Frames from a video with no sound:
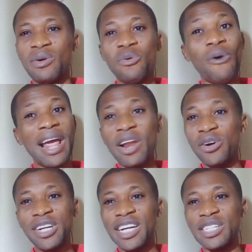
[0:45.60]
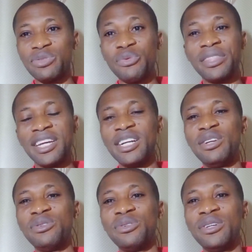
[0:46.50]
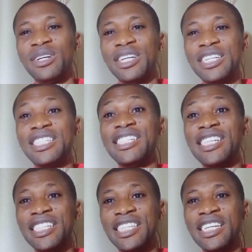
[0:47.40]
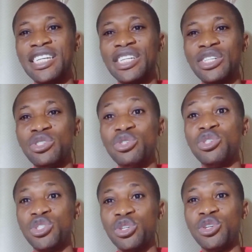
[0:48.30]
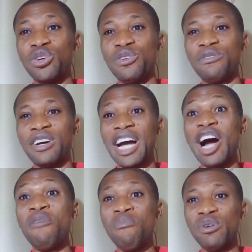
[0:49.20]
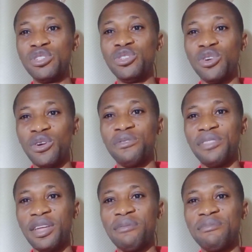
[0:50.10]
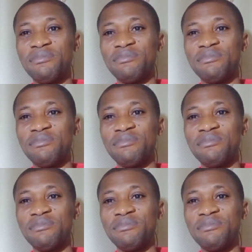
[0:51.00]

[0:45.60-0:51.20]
While others will tell you, it is the day you show your lover how much you love them.